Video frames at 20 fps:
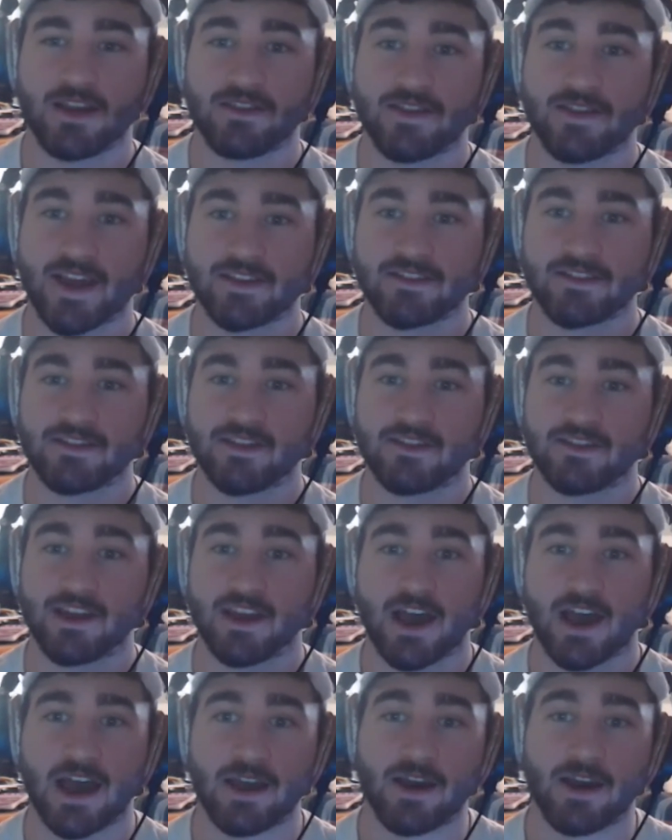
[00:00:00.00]
And that's the
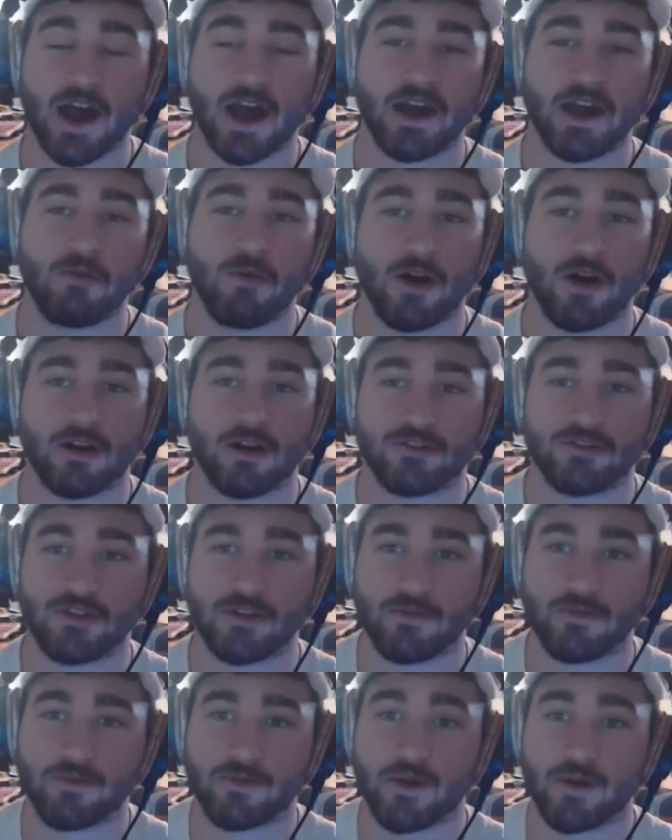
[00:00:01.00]
thing. I watched
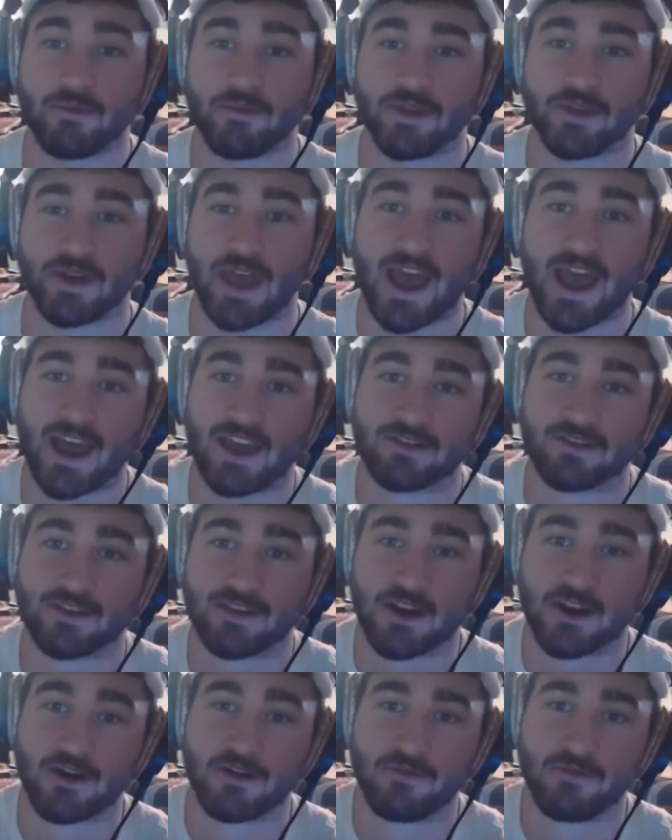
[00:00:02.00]
him from the Ask
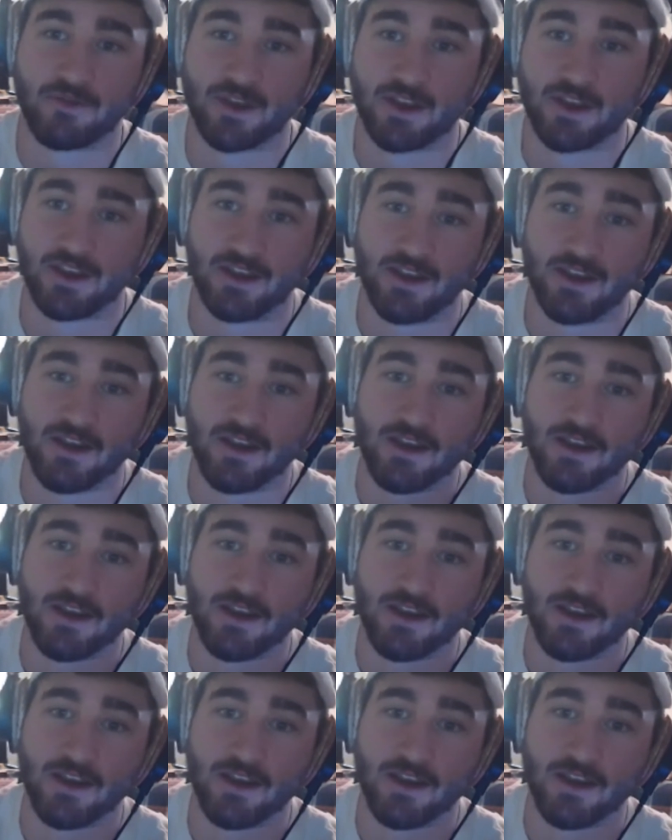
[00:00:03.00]
Gary V,